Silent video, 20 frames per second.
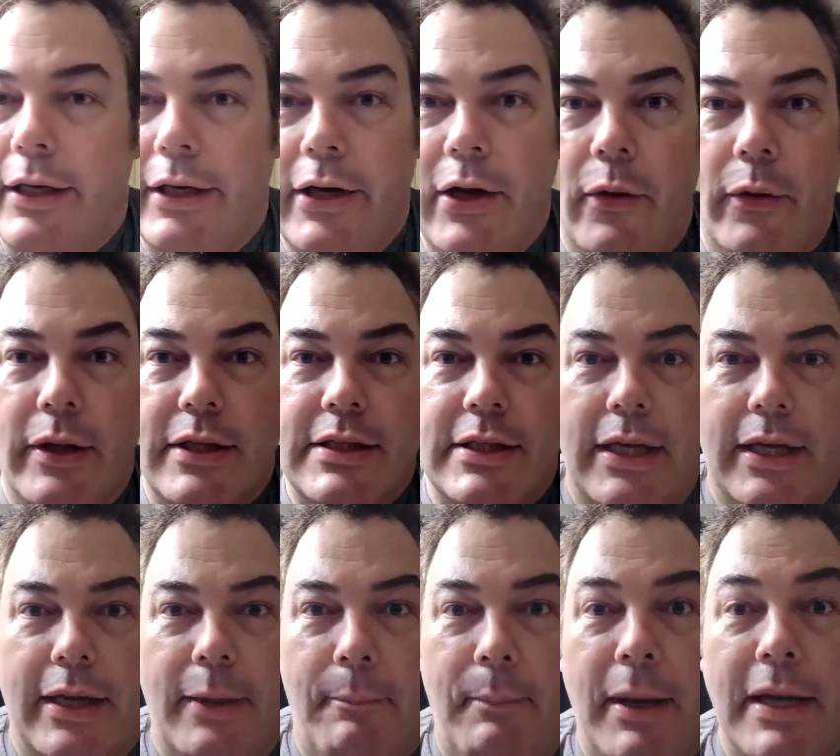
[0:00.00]
No, it's
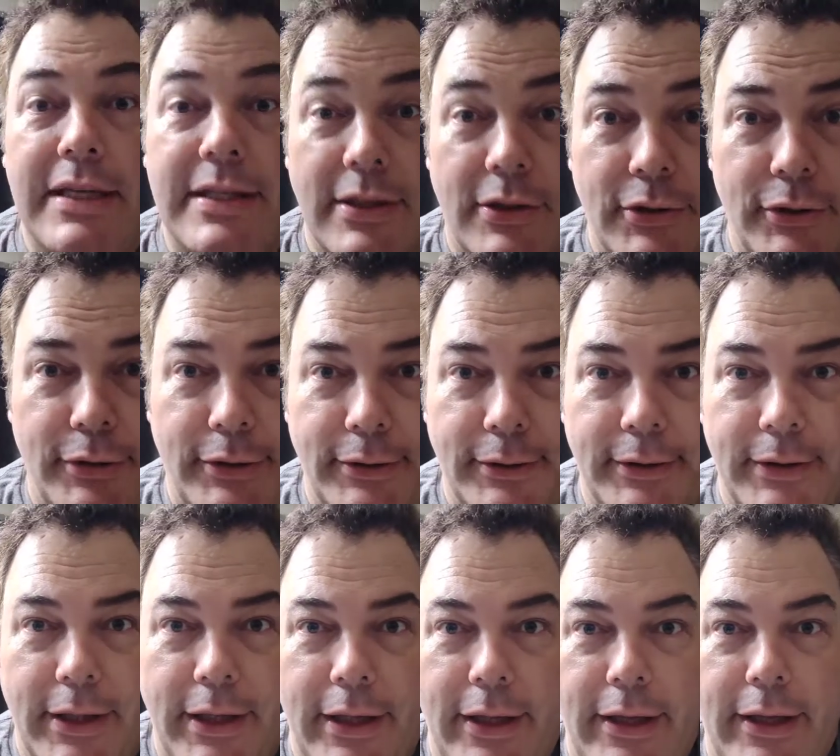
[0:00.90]
like a bicycle
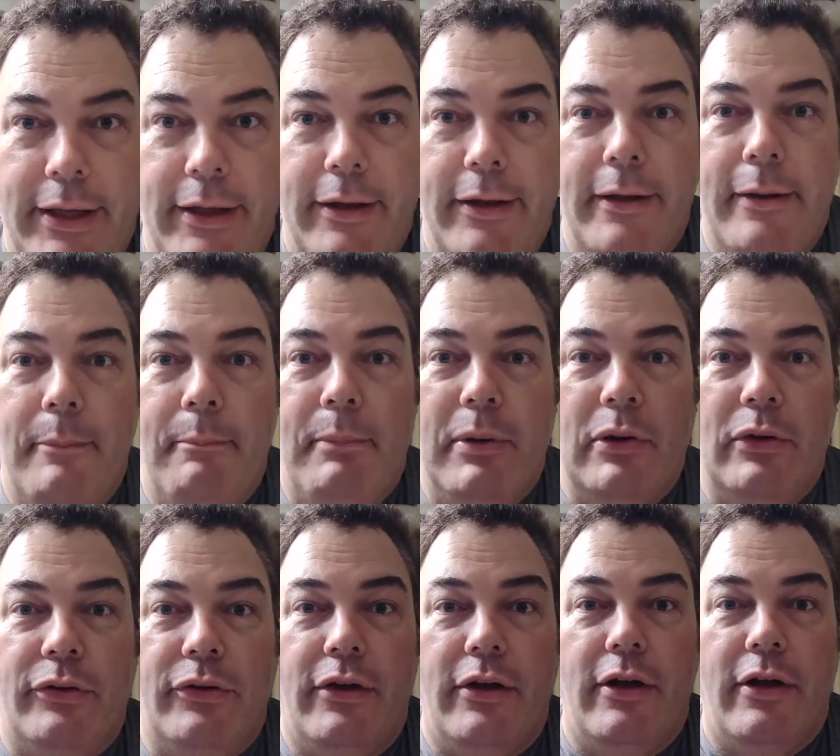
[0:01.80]

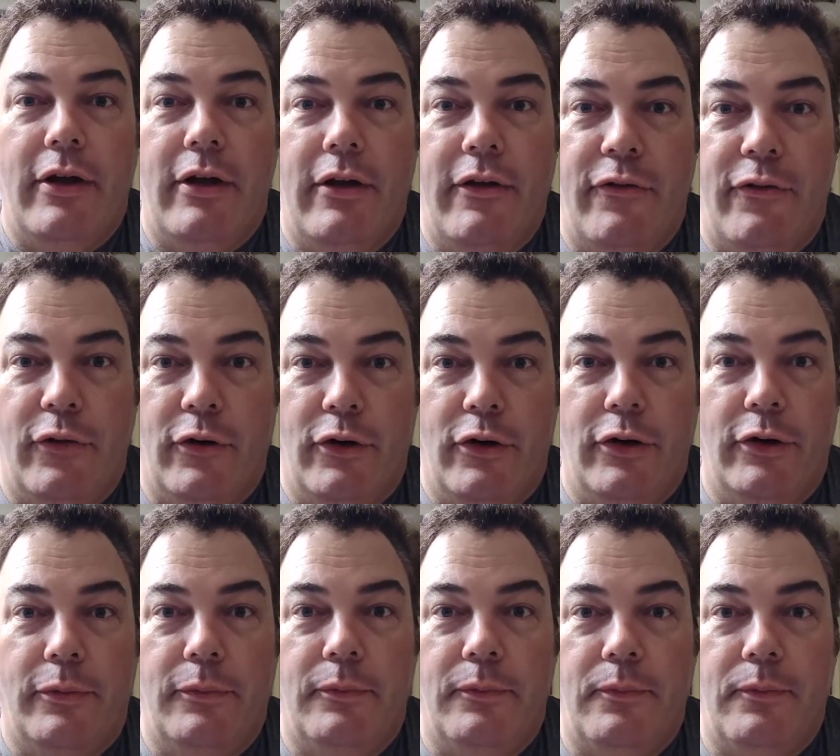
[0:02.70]
built
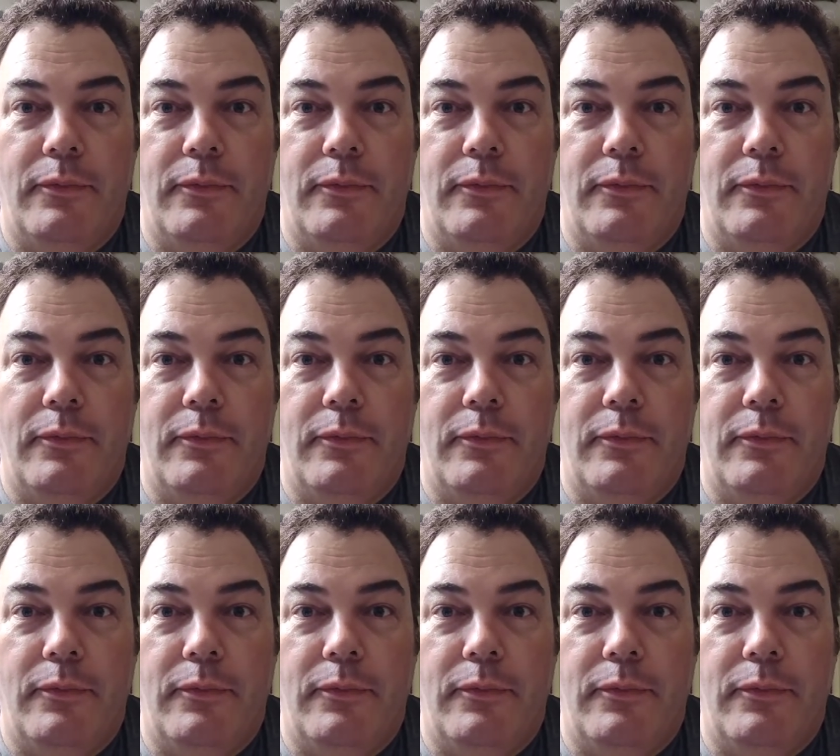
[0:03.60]
for